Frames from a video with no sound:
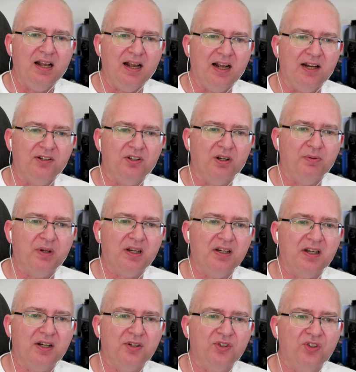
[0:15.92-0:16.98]
And uh, we're
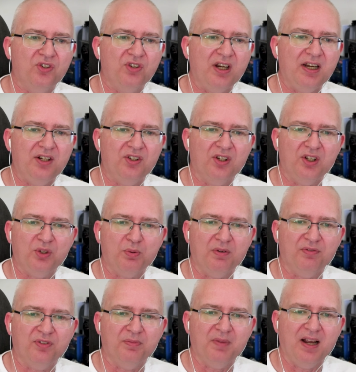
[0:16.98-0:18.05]
going to go straight into this
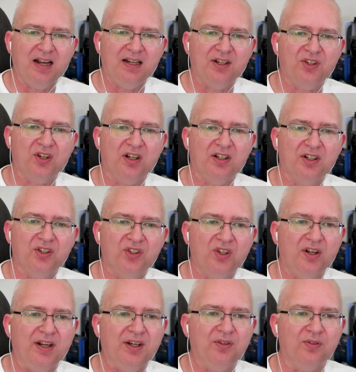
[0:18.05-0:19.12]
one from Alexander
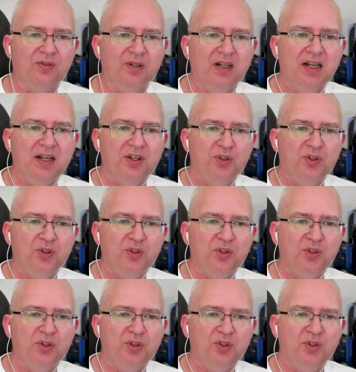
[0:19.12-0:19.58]
Seidel.